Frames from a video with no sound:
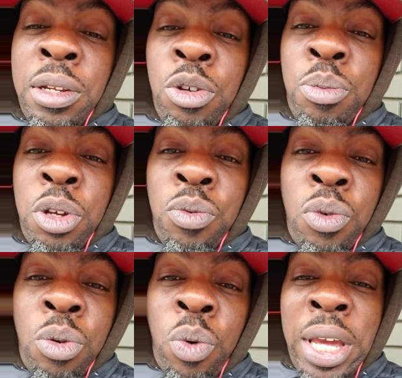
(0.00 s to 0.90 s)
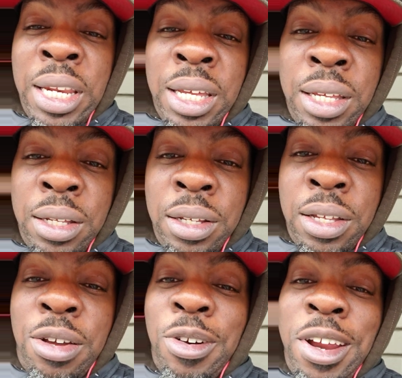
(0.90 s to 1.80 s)
You've been waiting,
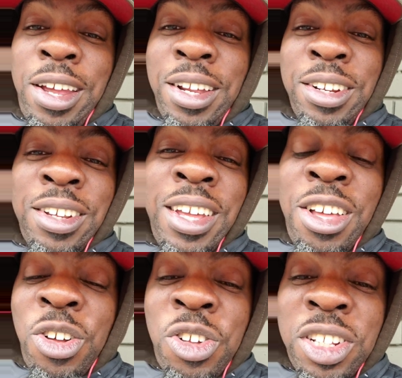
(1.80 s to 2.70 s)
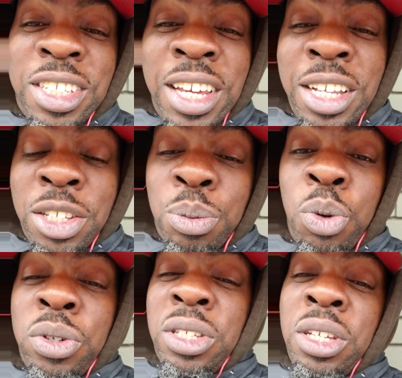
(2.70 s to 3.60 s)
right, all day to
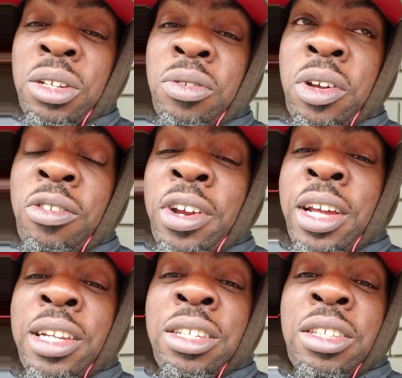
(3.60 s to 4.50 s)
smoke a cigarette, right? This